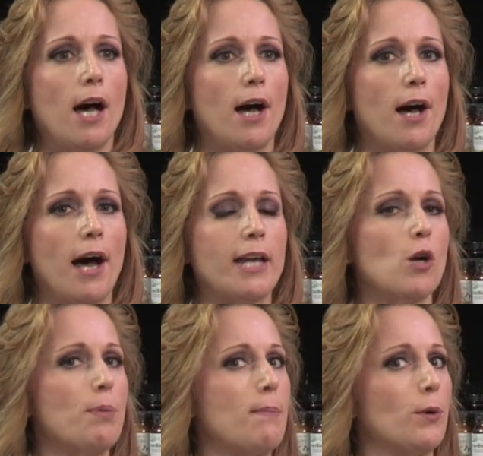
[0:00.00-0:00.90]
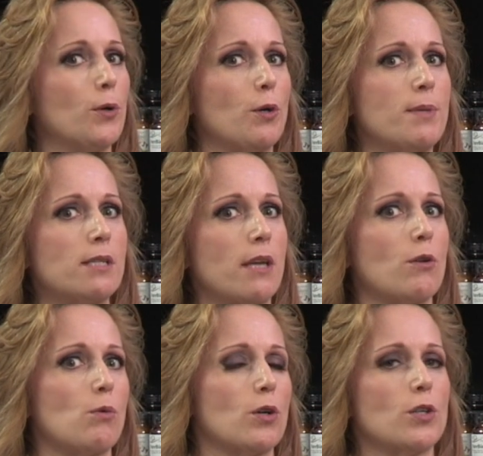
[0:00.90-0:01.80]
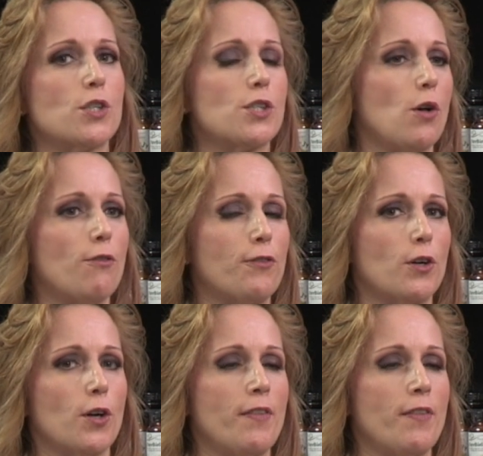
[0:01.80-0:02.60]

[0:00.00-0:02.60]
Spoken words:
I know people heard me say the word sulfur,